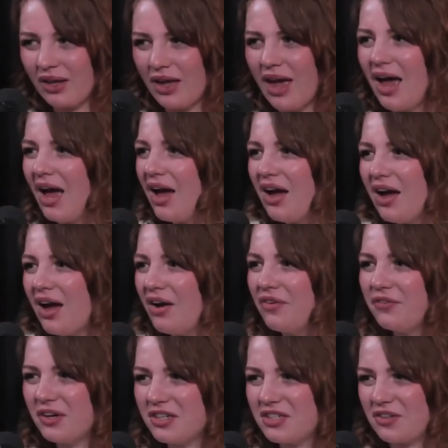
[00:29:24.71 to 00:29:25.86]
So creepy.
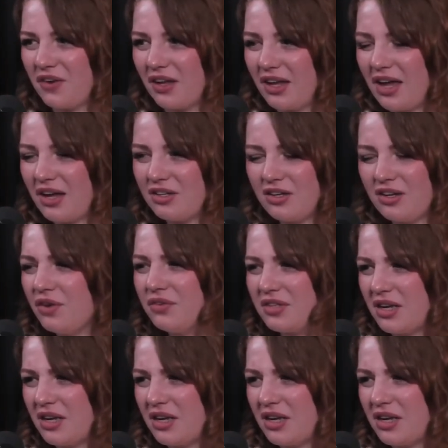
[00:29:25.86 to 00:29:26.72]
First of all, eh, you've